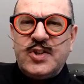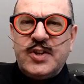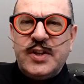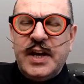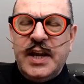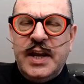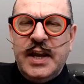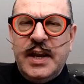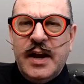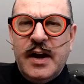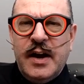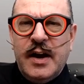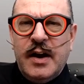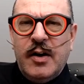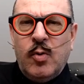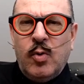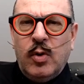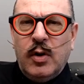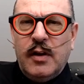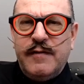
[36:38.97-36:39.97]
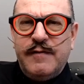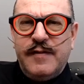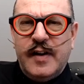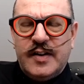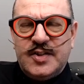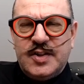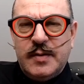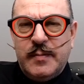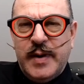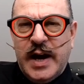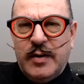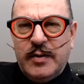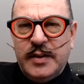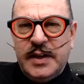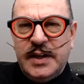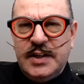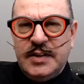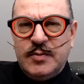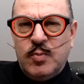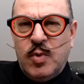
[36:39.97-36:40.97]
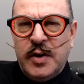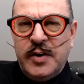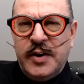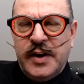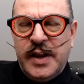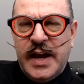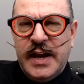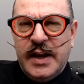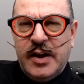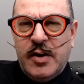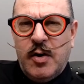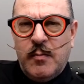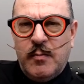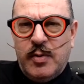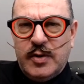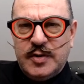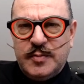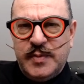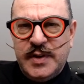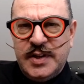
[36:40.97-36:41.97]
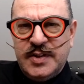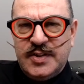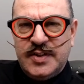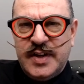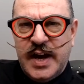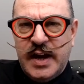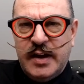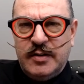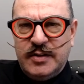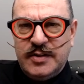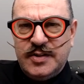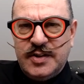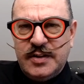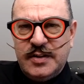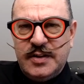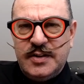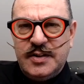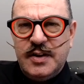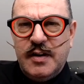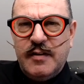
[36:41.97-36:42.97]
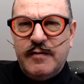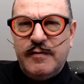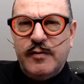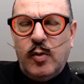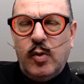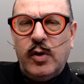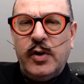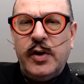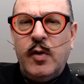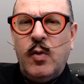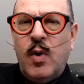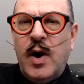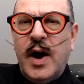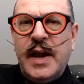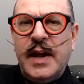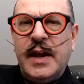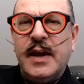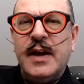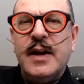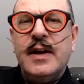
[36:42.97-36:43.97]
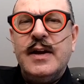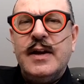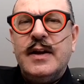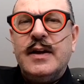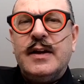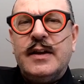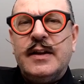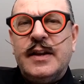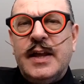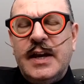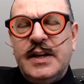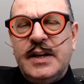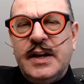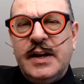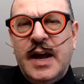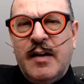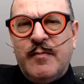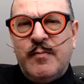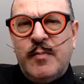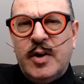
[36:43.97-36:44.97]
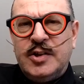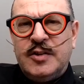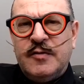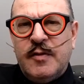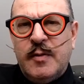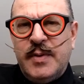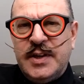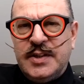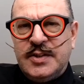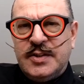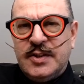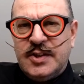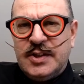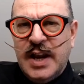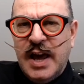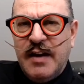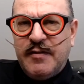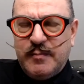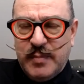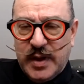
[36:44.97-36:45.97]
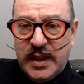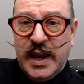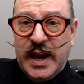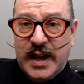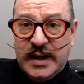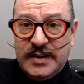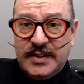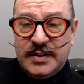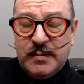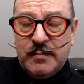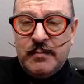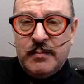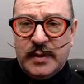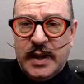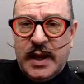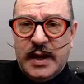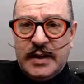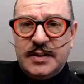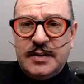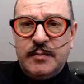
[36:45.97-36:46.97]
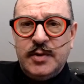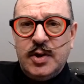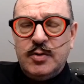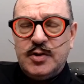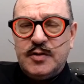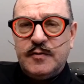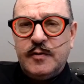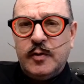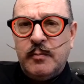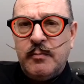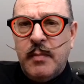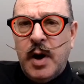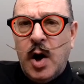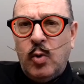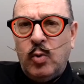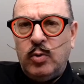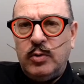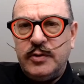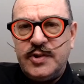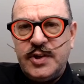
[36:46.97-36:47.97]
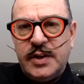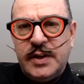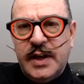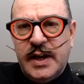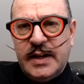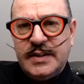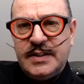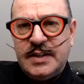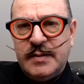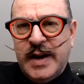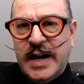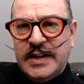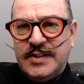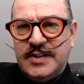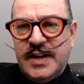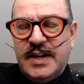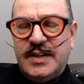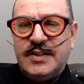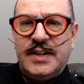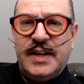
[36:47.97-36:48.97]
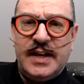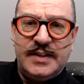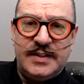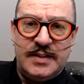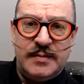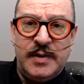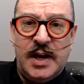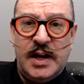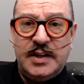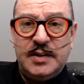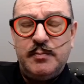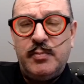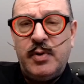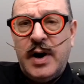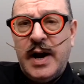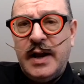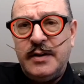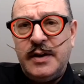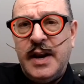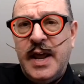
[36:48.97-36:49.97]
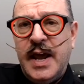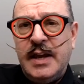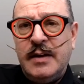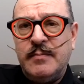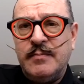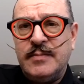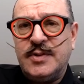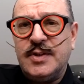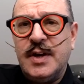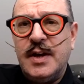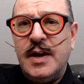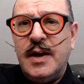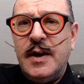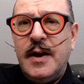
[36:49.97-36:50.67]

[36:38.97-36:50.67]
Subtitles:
all the fuss about these one-day compost bin sales had fallen away, they didn't have much of a business left, but they had some useful molds, and they had some assets. They had some nice brand names.